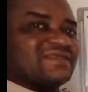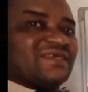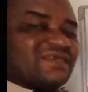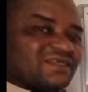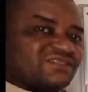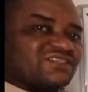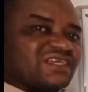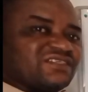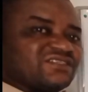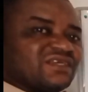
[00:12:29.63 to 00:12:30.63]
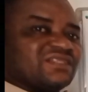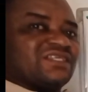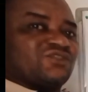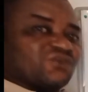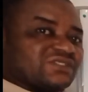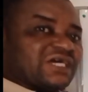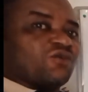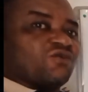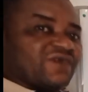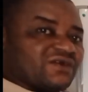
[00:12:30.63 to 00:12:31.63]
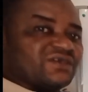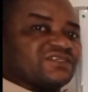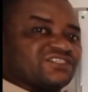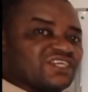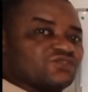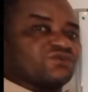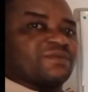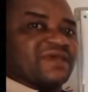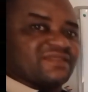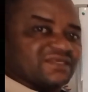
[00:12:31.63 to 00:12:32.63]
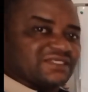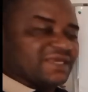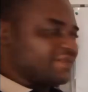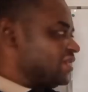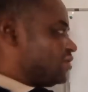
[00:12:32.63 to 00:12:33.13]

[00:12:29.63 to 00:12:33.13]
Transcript: The heat change, the total overall heat change will remain the same.